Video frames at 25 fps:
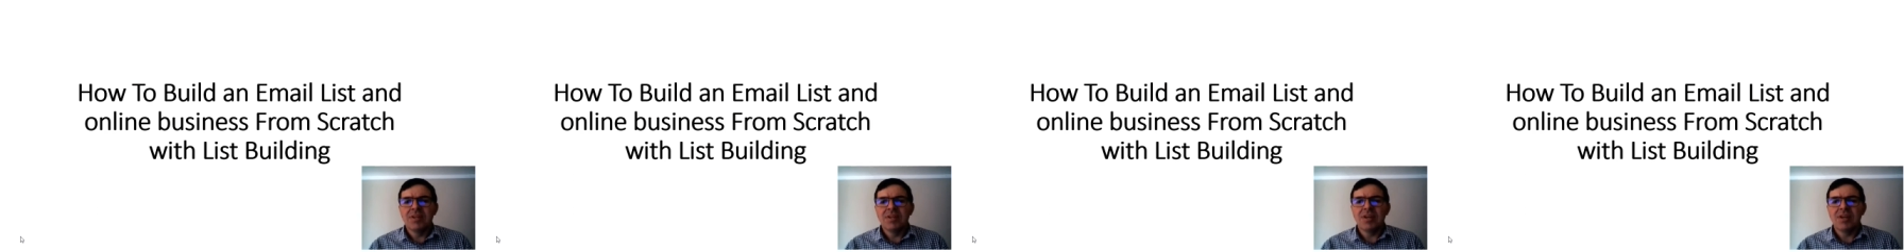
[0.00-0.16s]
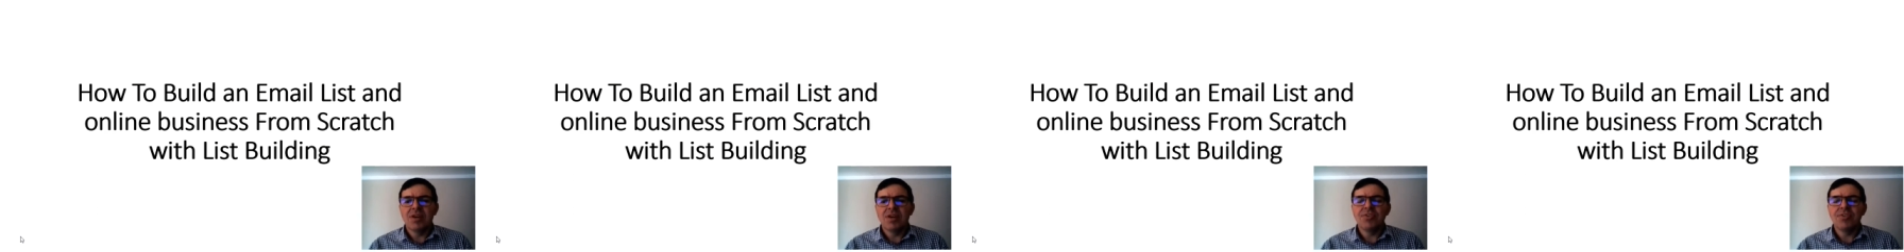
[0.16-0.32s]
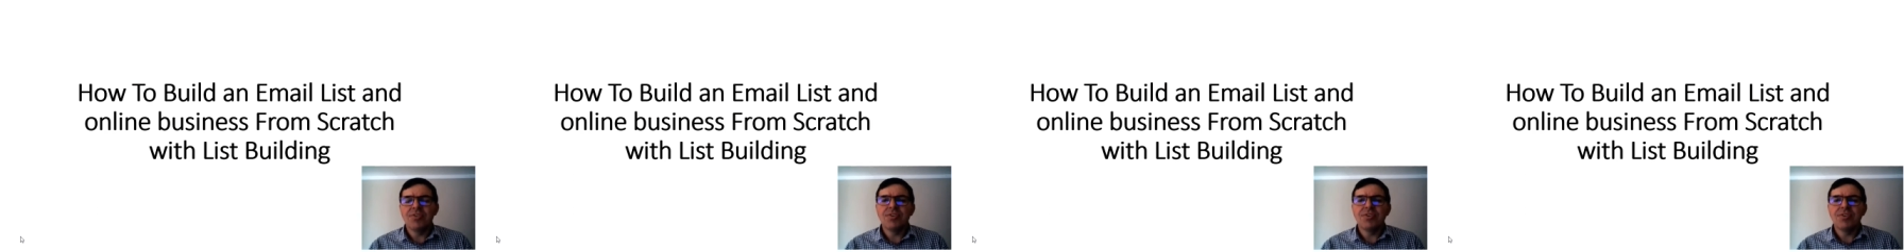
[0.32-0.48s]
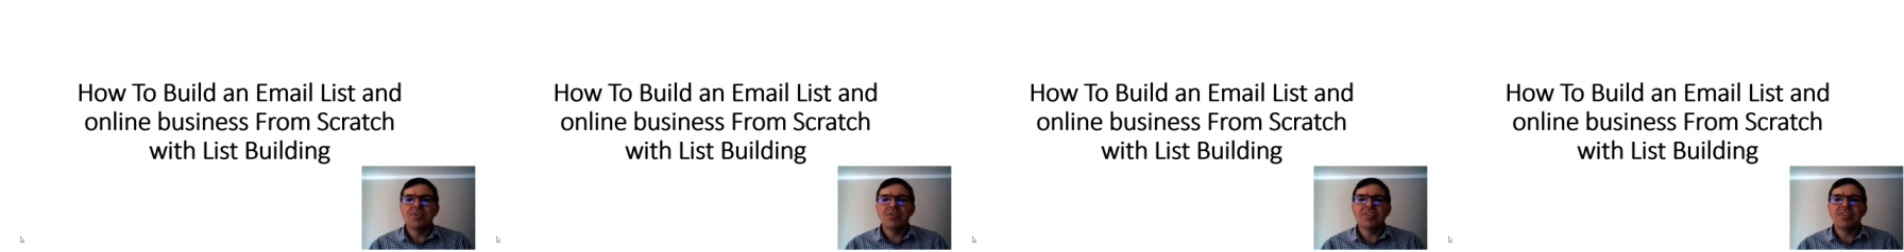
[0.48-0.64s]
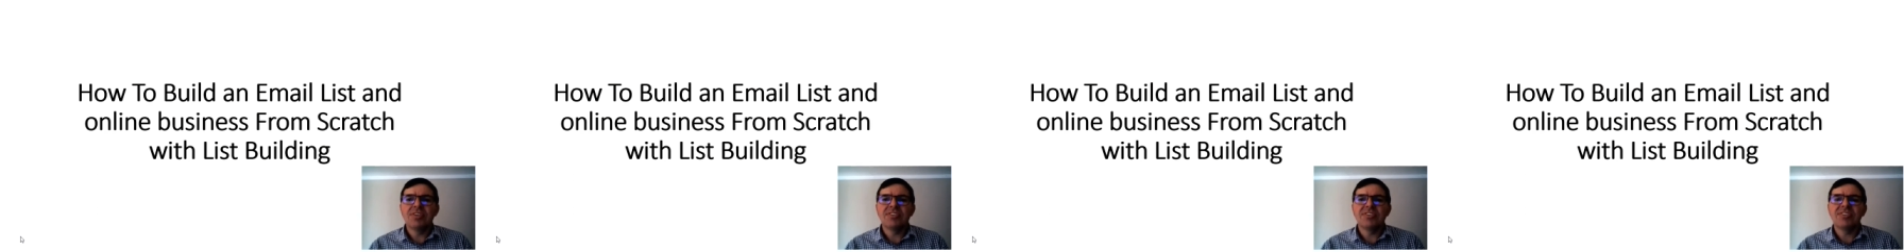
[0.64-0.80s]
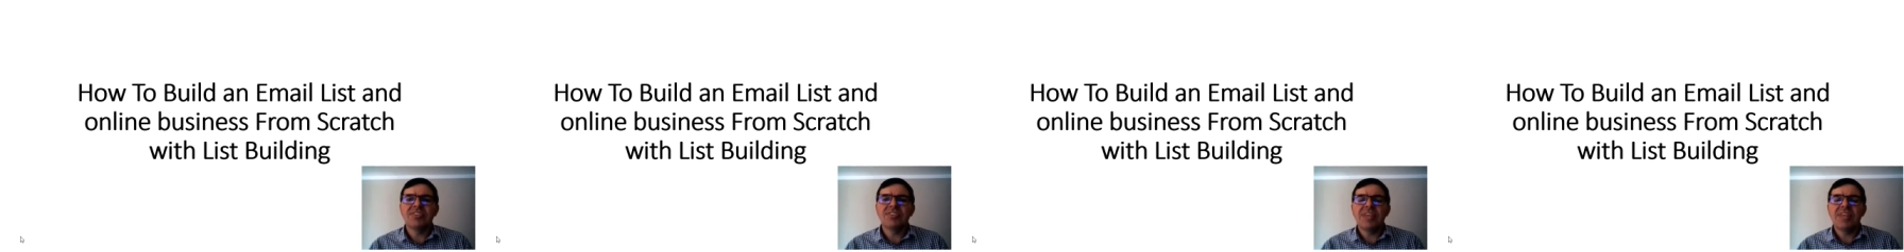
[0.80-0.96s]
go through
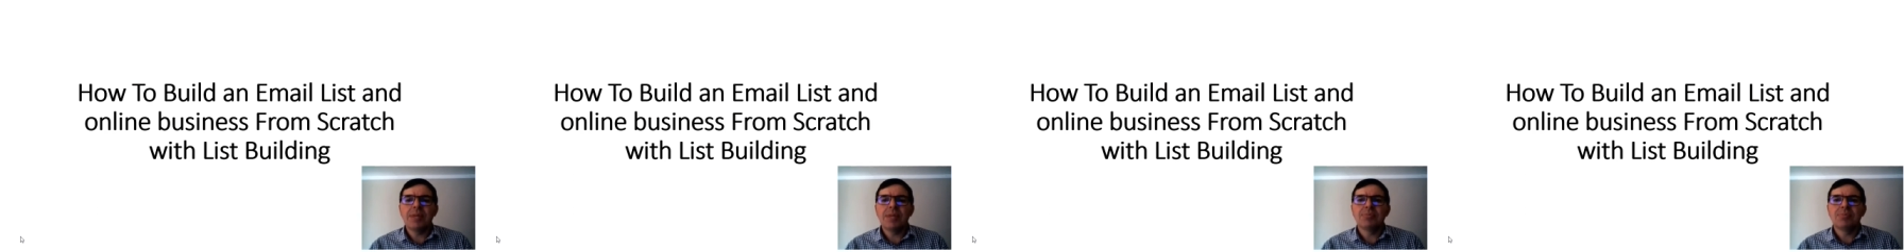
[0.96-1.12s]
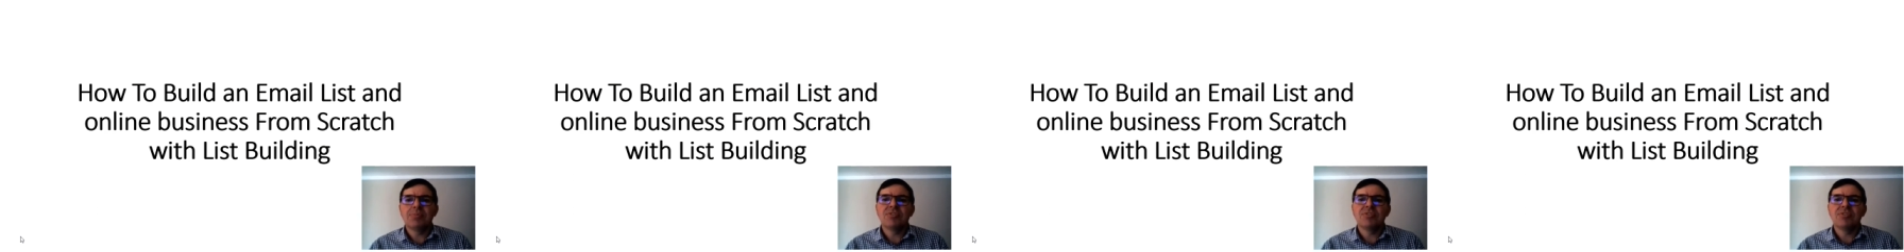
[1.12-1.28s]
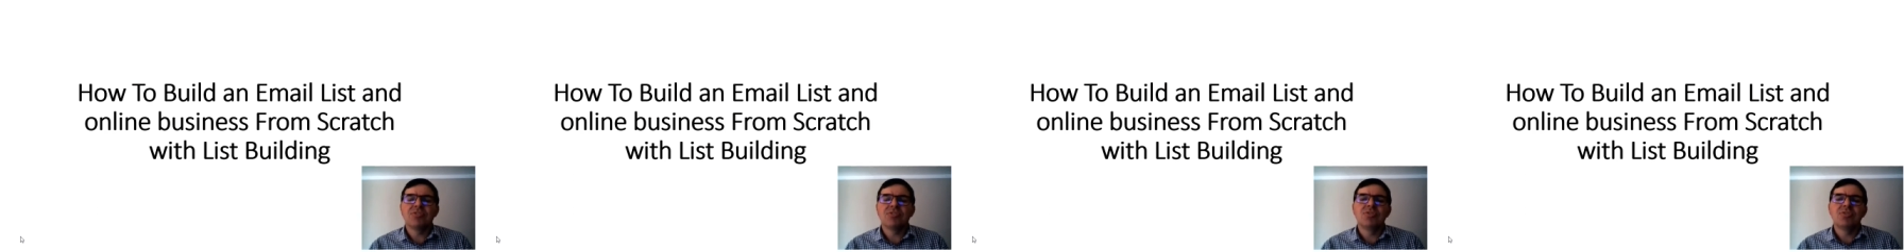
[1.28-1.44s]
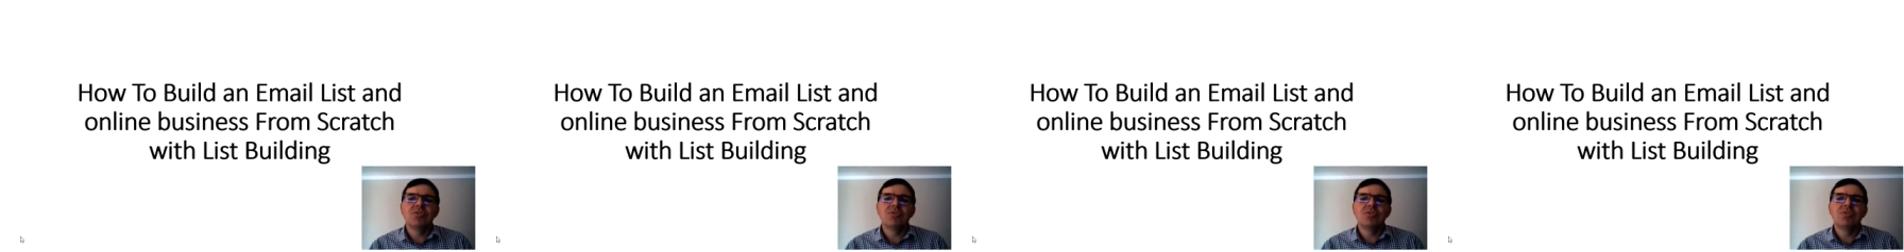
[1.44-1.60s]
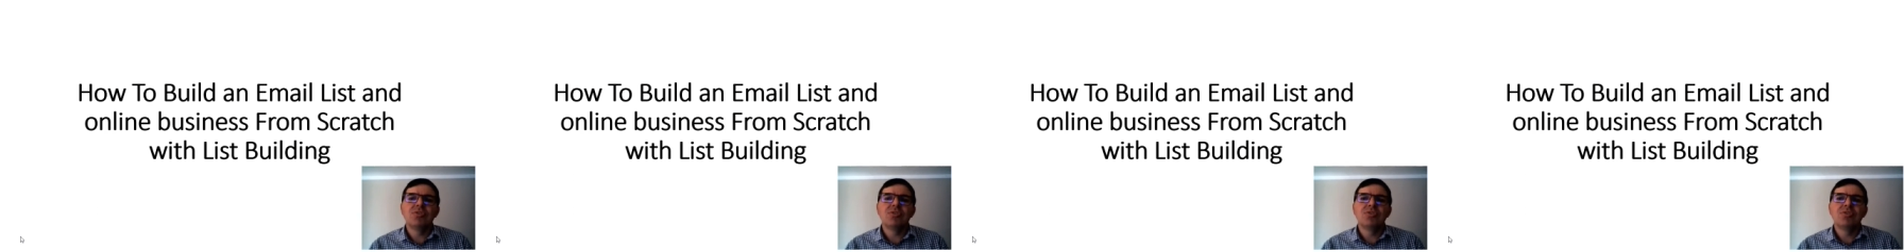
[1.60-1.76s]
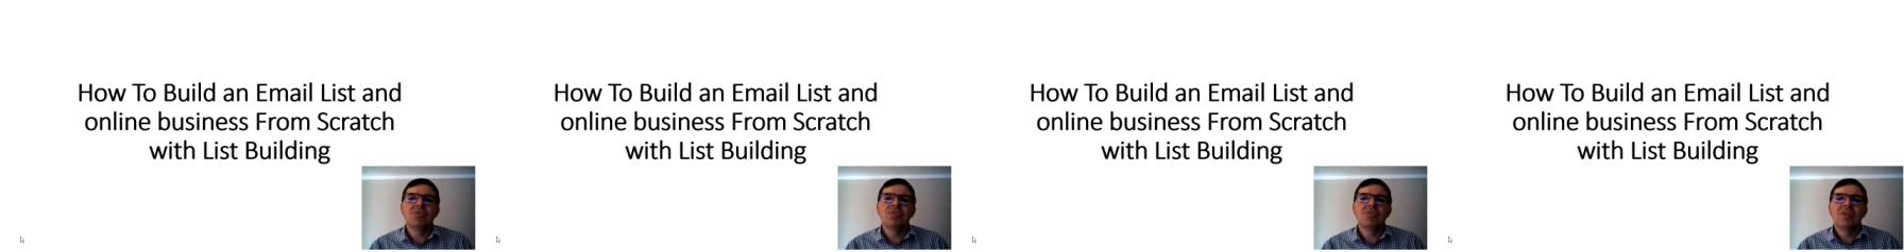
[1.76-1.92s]
the steps
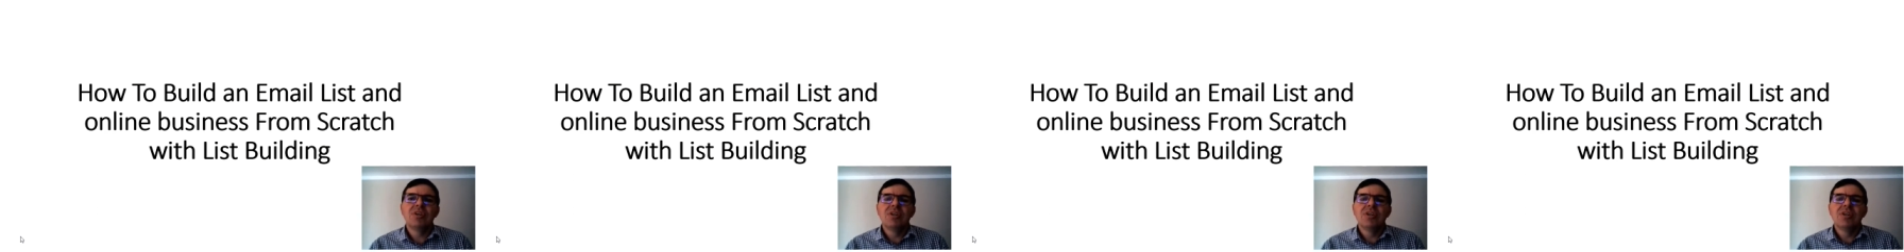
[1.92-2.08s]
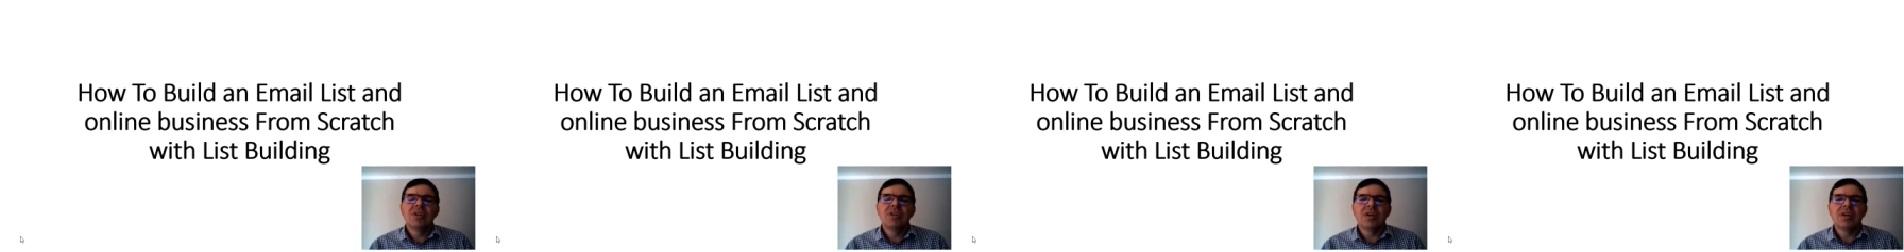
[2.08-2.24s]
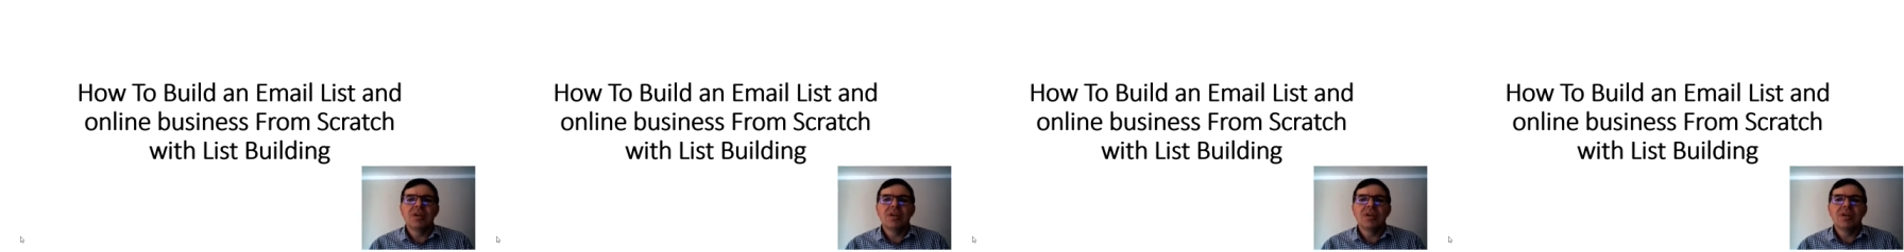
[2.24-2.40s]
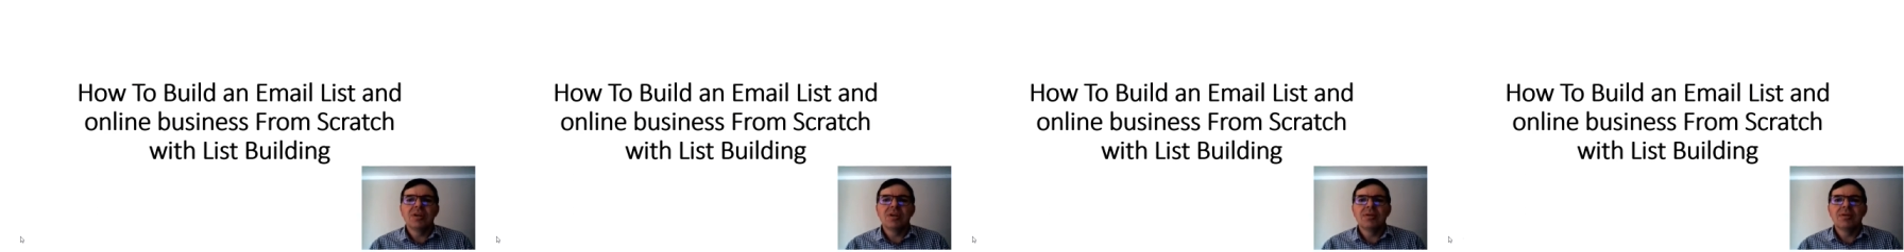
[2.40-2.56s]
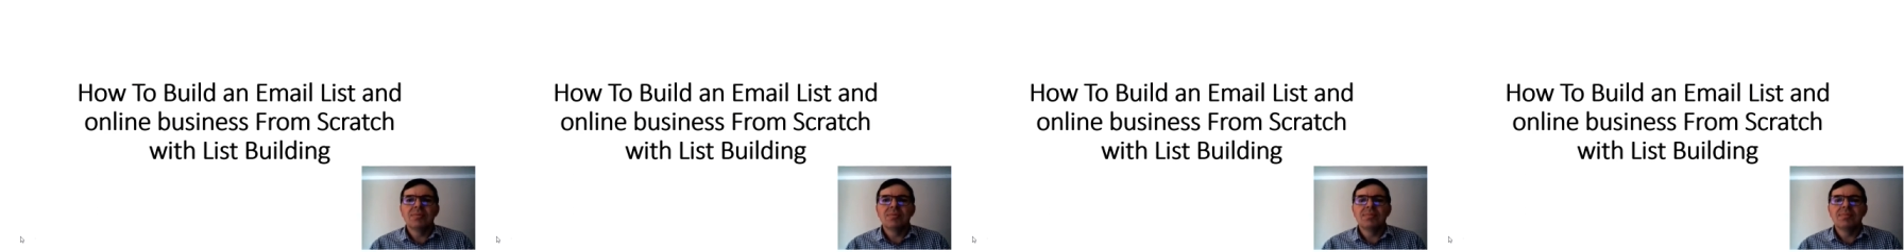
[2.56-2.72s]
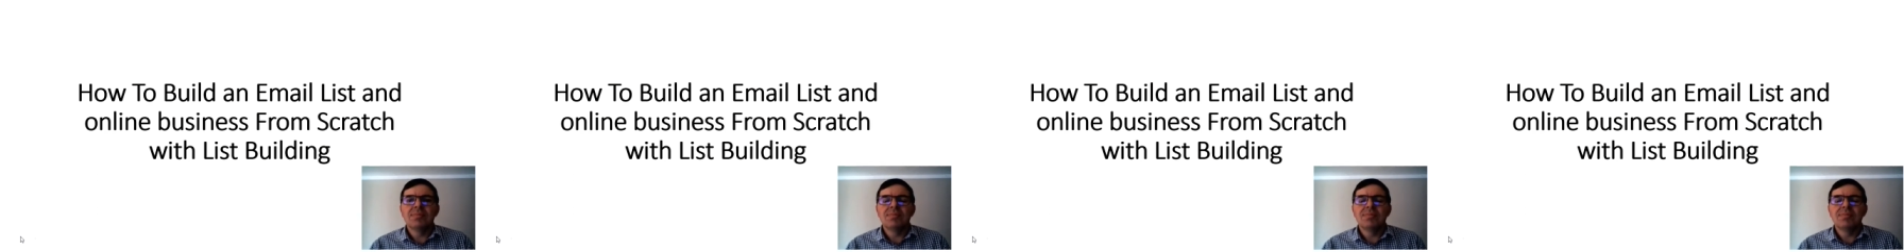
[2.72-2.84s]
to uh,